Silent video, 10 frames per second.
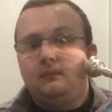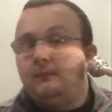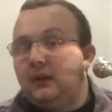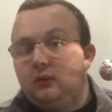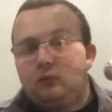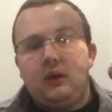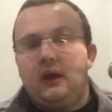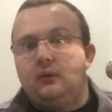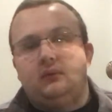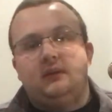Big and
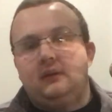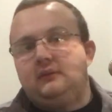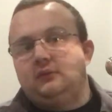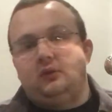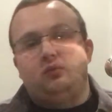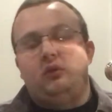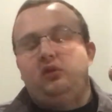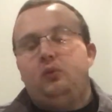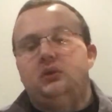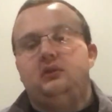round. That's just what
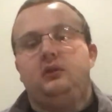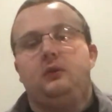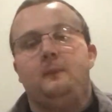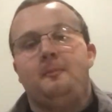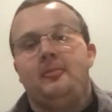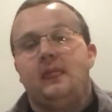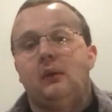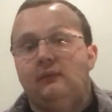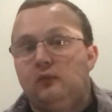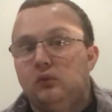you want to do. Now,
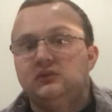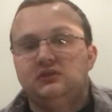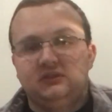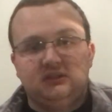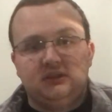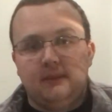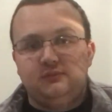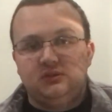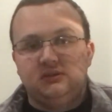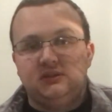of course, there's
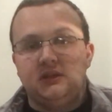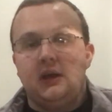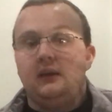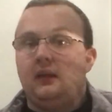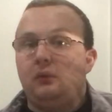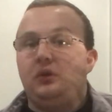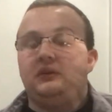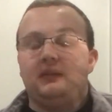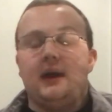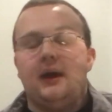exceptions. Like when you get
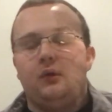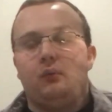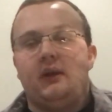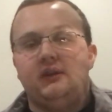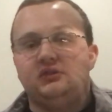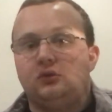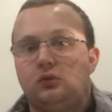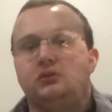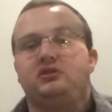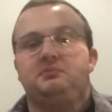to the higher range, of
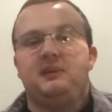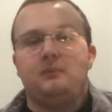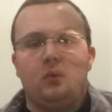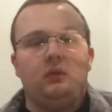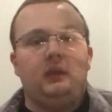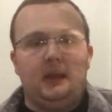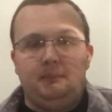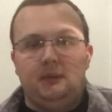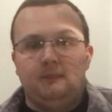course, there's going to be more lip.